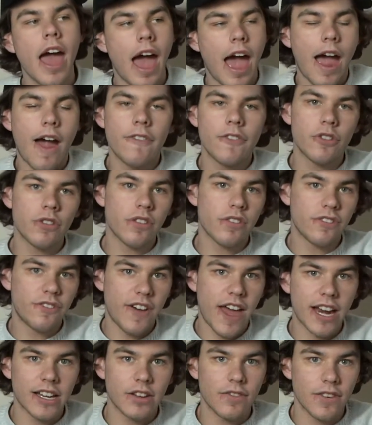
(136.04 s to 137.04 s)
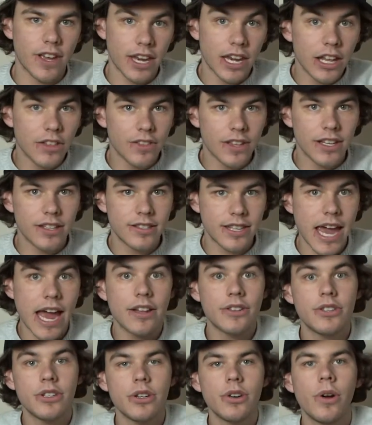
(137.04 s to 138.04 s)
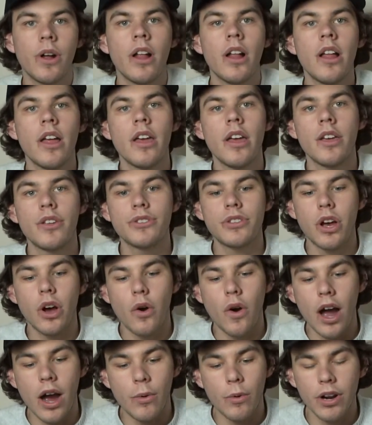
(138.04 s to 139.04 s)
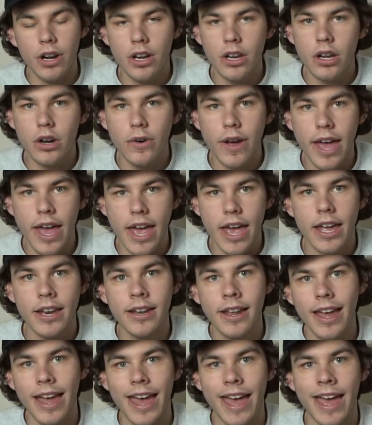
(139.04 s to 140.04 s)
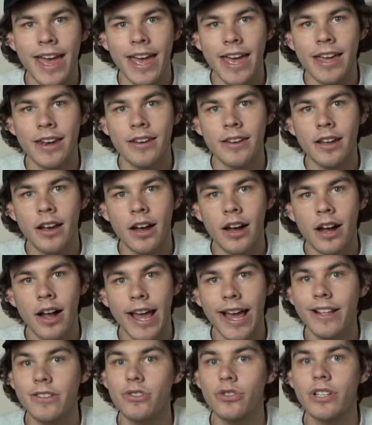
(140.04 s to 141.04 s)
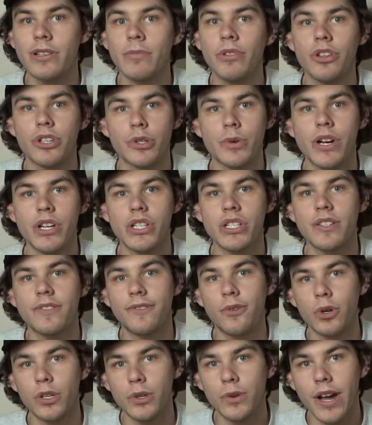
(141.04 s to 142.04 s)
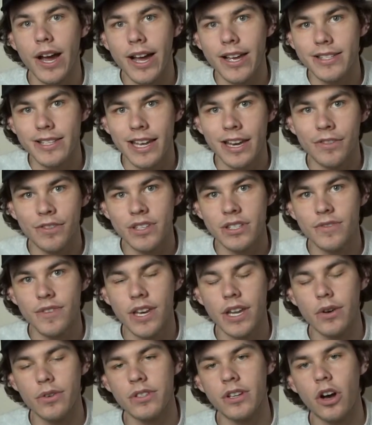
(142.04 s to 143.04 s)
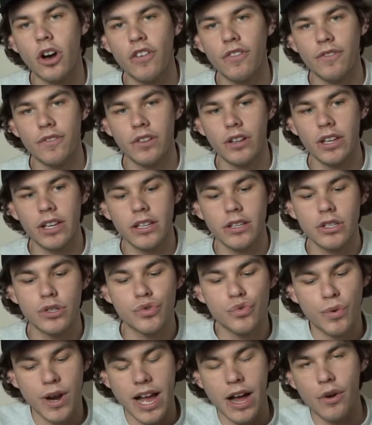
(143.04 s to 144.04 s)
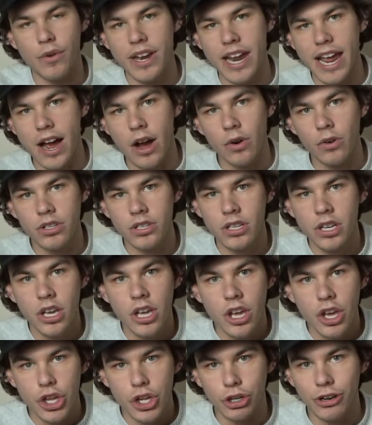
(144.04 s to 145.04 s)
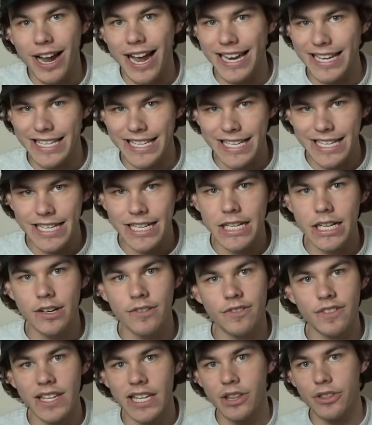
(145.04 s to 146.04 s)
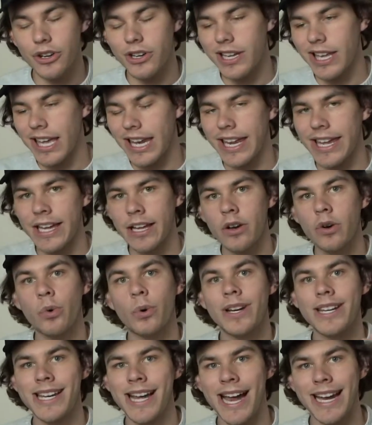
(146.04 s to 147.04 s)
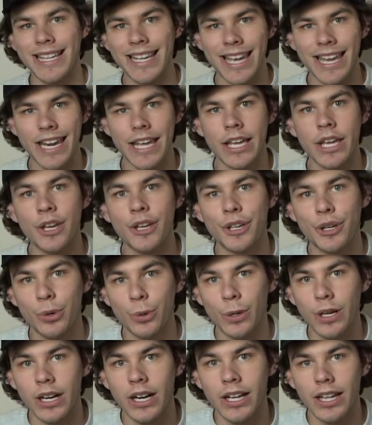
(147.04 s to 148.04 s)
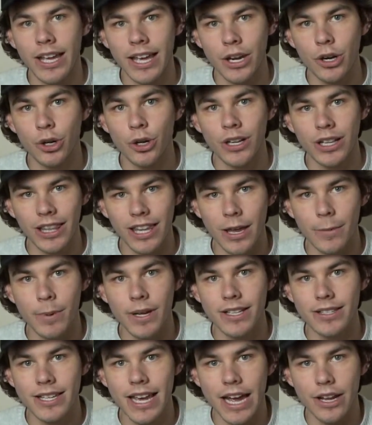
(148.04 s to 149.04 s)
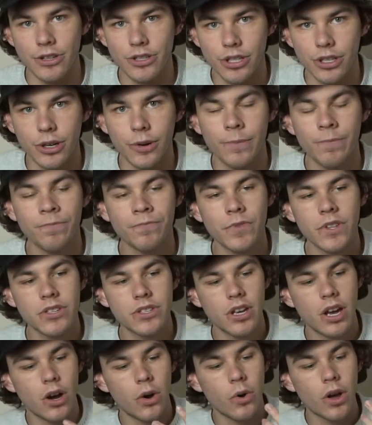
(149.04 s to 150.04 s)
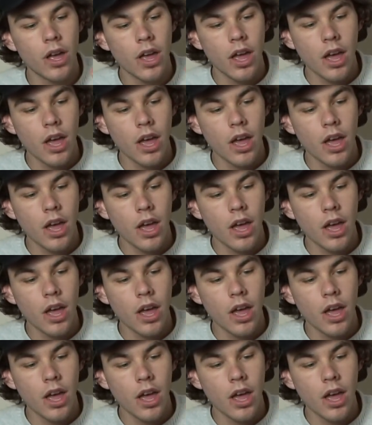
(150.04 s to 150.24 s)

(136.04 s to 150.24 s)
after the fact of getting the tattoo. So I wanted to go ahead and answer some of those questions for you guys in this video, so hopefully just round out your idea of either getting or not getting your inner lip tattoo. So